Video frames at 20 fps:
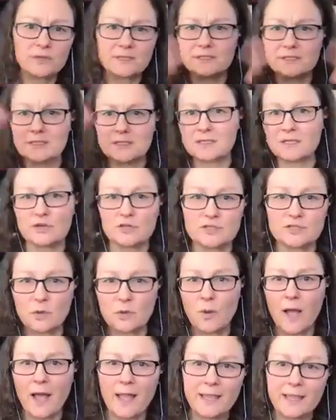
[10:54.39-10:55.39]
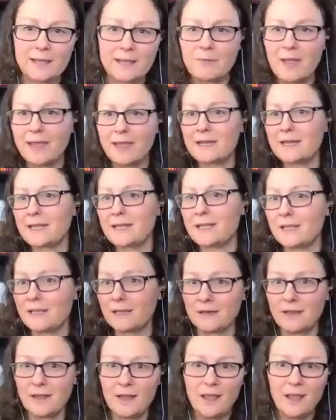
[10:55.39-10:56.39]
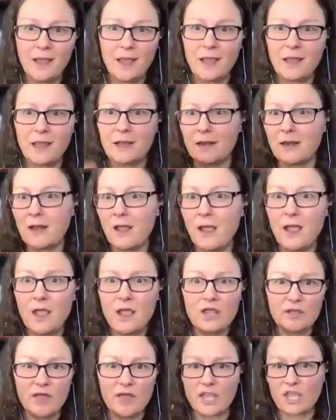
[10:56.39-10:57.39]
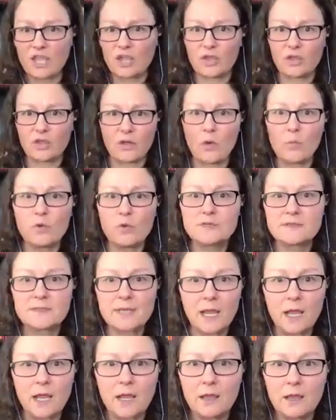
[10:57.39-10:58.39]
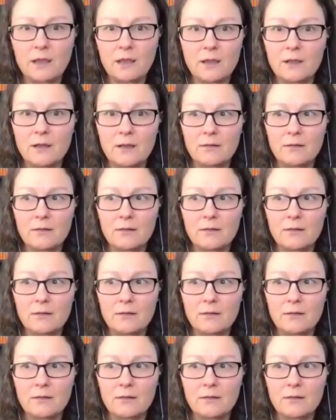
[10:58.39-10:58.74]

And listen, you're so high and mighty, and you like almost like